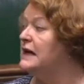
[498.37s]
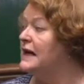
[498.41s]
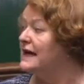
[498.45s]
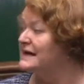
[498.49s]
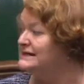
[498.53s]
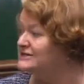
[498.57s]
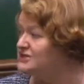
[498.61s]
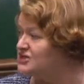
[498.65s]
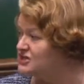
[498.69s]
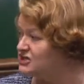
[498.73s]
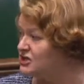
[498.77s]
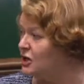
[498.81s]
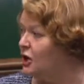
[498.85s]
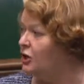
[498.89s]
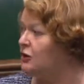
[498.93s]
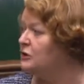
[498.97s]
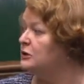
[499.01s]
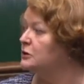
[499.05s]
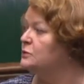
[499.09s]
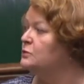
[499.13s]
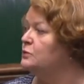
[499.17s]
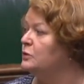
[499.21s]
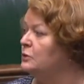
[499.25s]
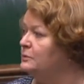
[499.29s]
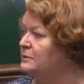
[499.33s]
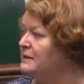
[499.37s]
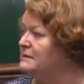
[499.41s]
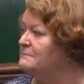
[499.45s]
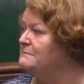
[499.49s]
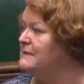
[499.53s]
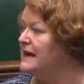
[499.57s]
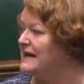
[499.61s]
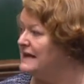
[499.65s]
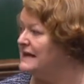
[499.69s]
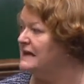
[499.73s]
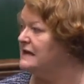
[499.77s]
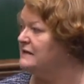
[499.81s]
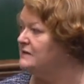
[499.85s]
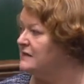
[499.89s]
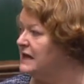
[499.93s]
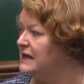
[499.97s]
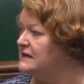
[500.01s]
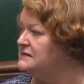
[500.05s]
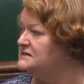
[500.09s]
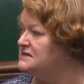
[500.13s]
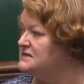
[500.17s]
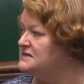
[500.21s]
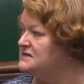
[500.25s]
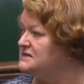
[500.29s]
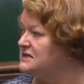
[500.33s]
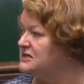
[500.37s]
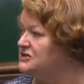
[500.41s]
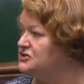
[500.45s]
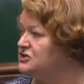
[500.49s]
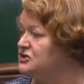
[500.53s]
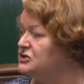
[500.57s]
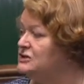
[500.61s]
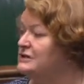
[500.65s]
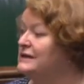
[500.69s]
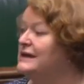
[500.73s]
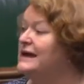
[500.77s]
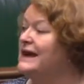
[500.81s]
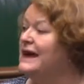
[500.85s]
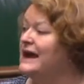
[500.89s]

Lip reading: And Scotland will be making that decision